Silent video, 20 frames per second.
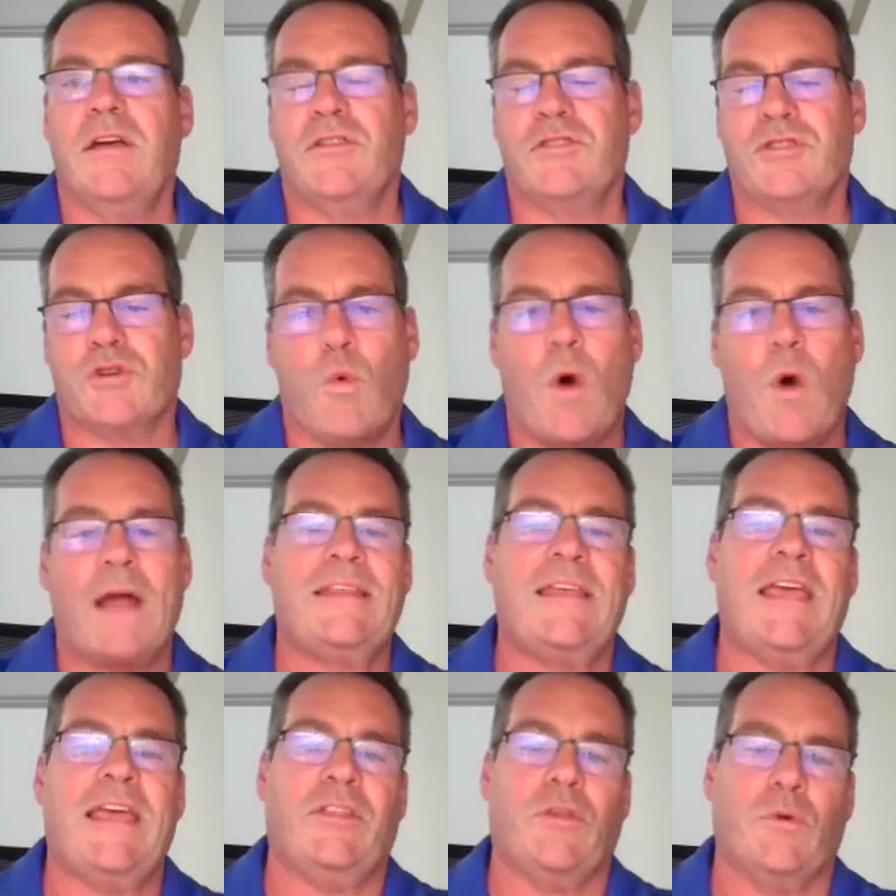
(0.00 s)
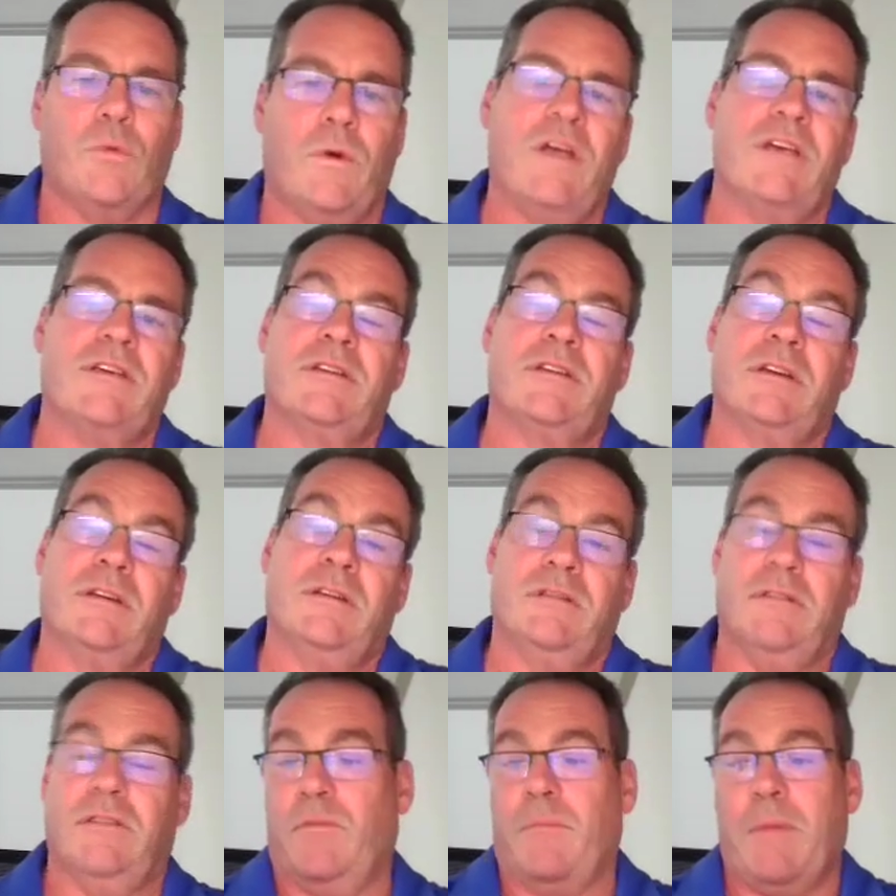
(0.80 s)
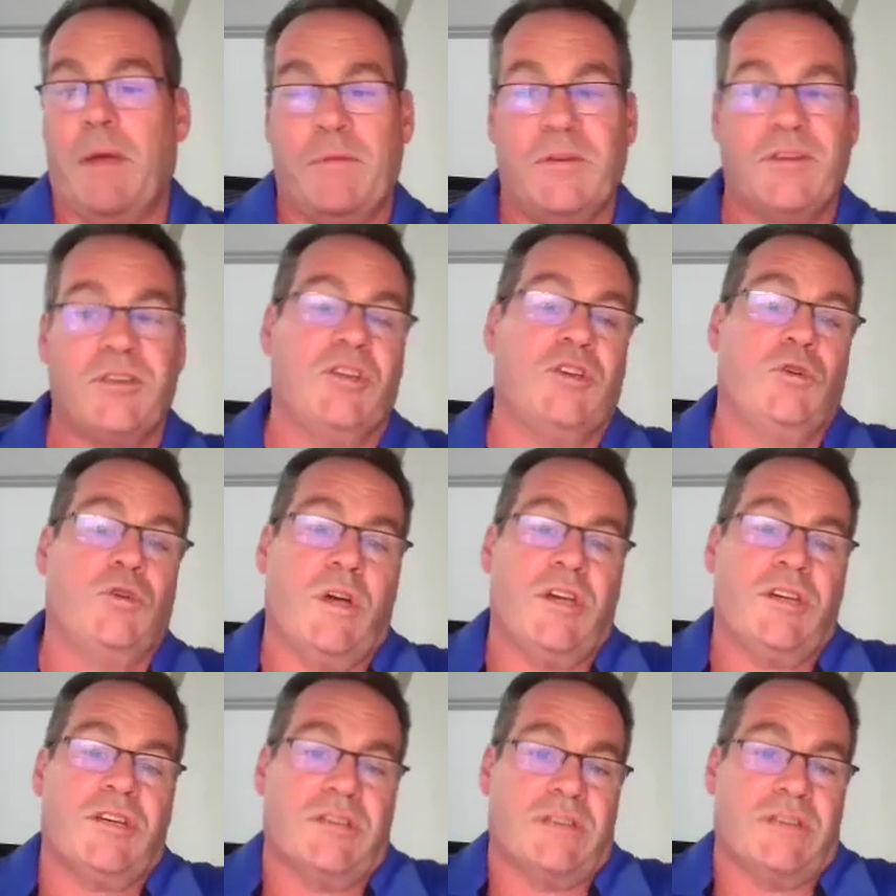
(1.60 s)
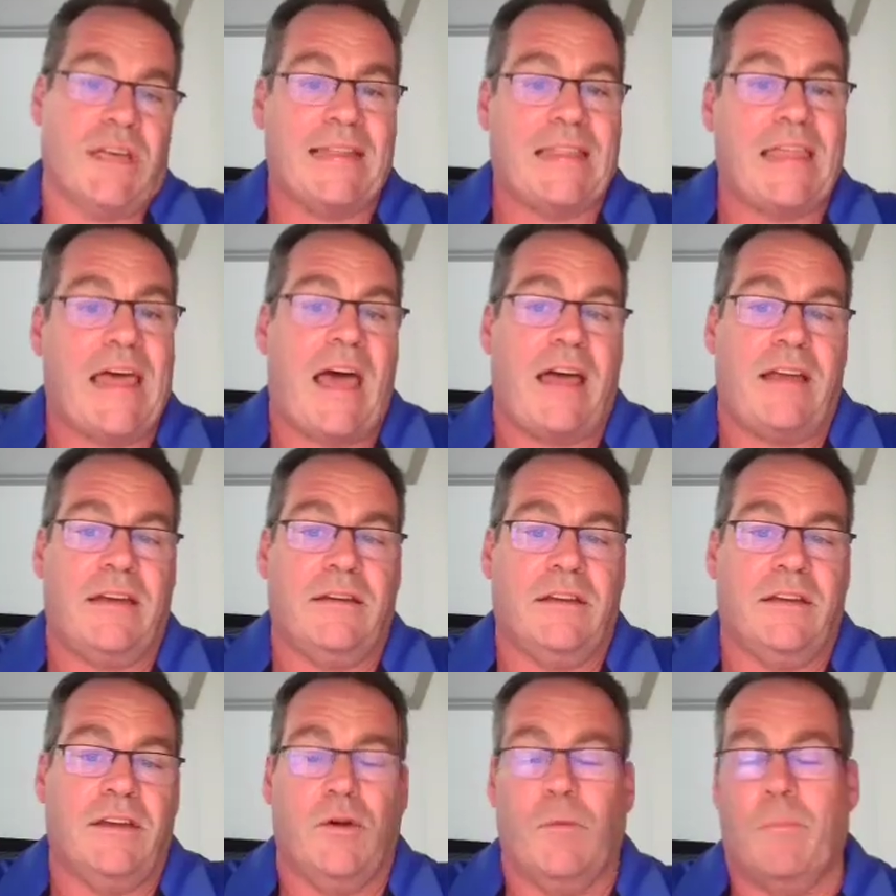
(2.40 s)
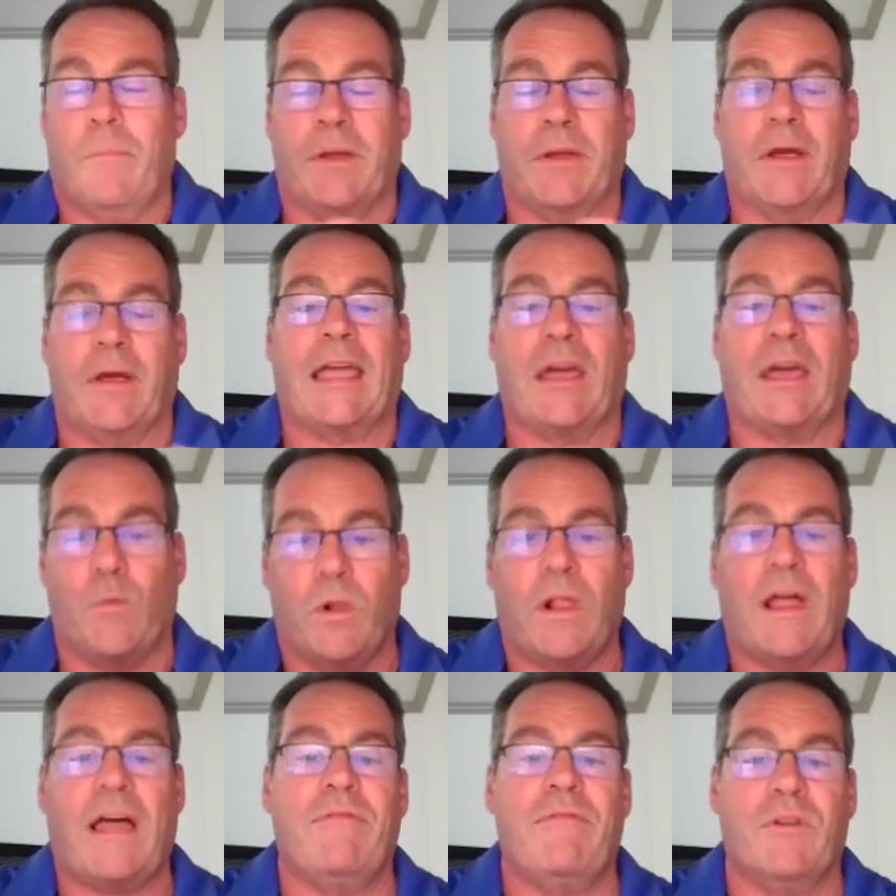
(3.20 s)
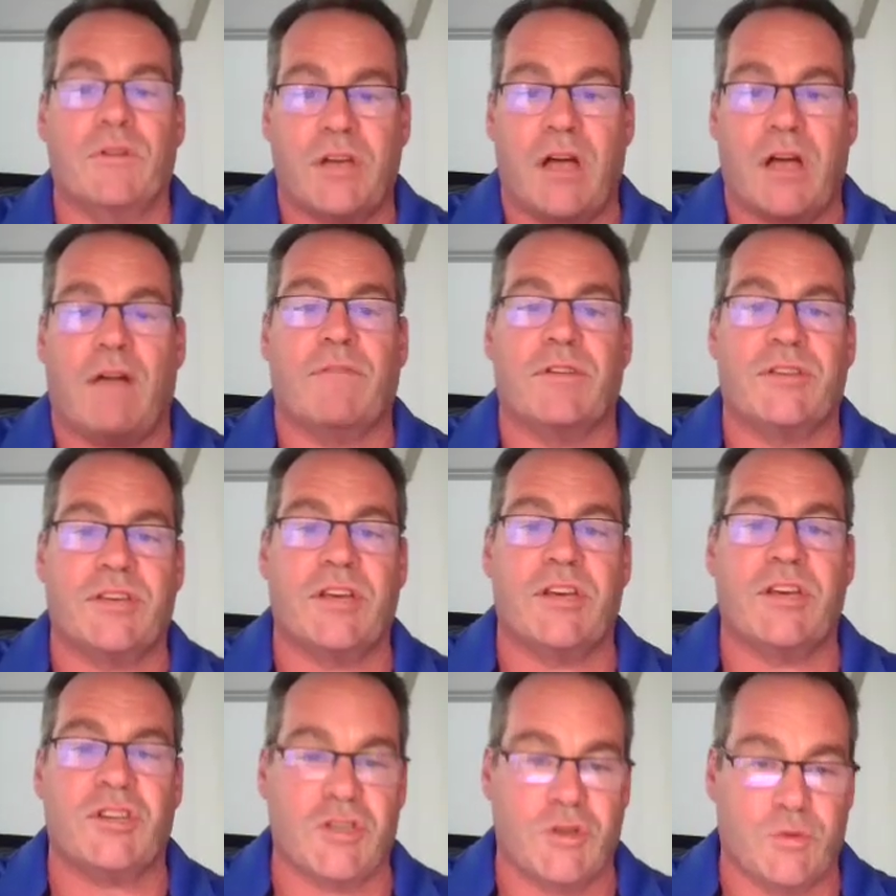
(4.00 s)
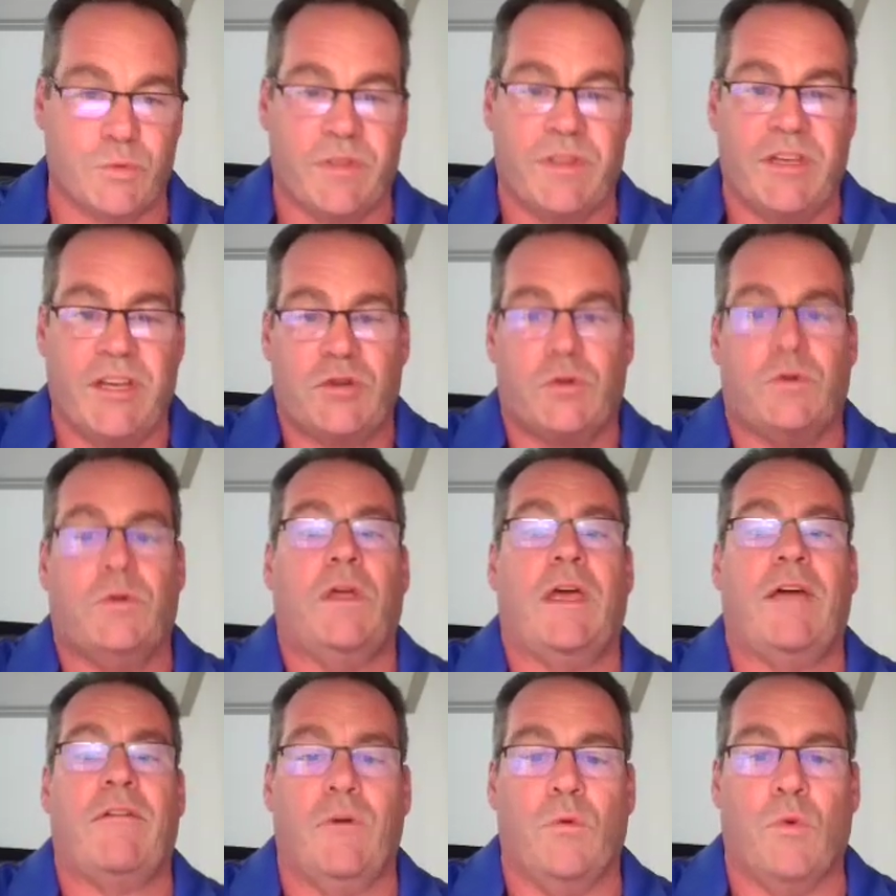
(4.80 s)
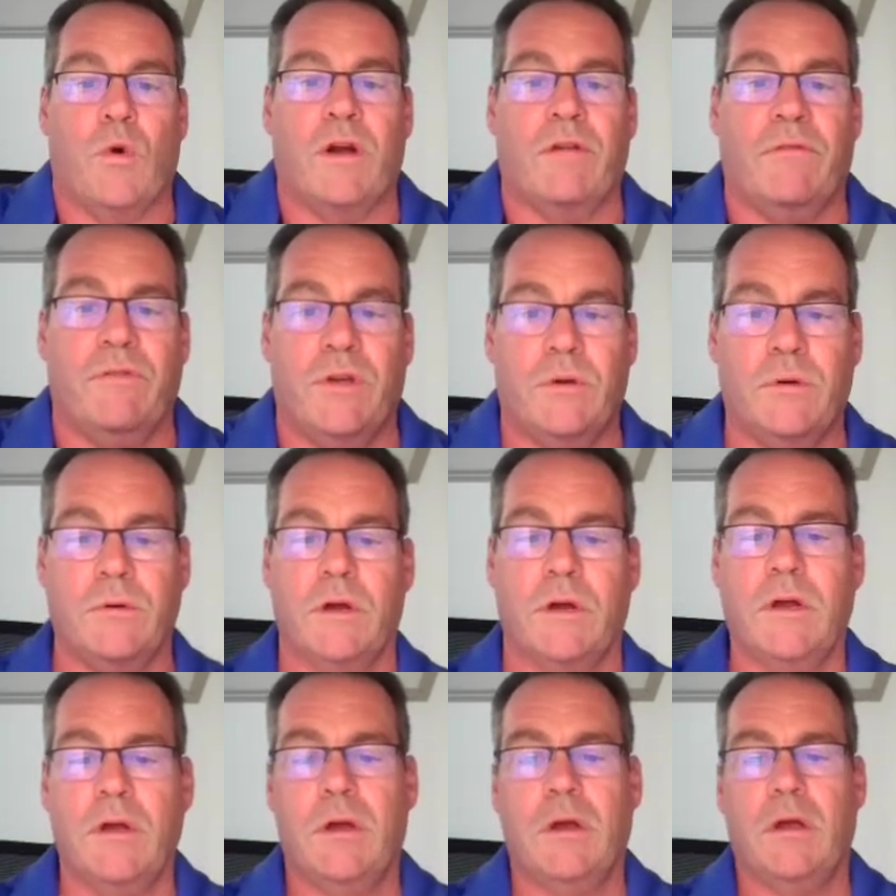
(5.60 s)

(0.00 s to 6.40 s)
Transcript: So why take the risk? There may be situations like that, but again, we'll have those conversations with each and every one of you,